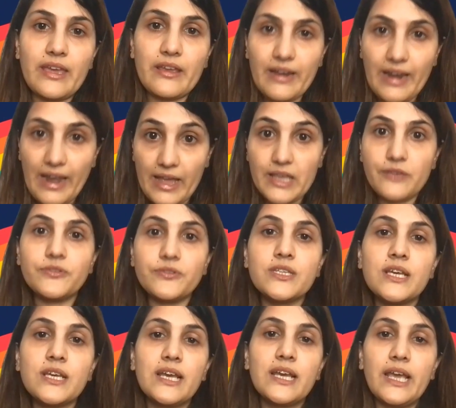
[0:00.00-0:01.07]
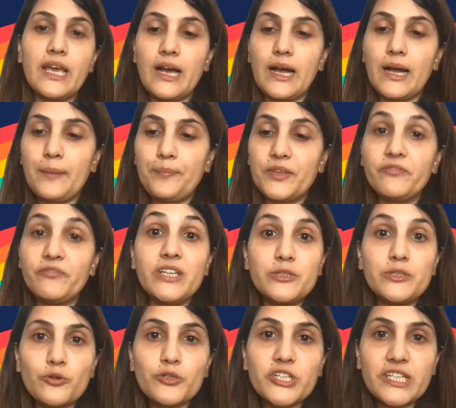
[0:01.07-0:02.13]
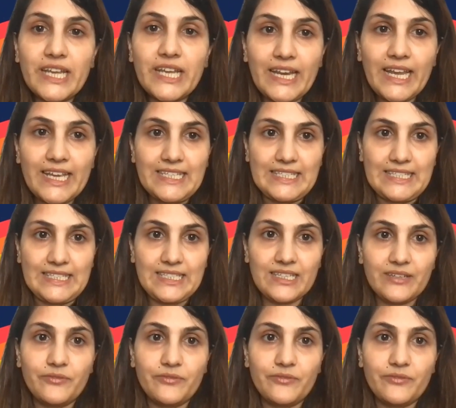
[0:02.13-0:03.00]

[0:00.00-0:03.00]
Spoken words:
their lives, we don't realize,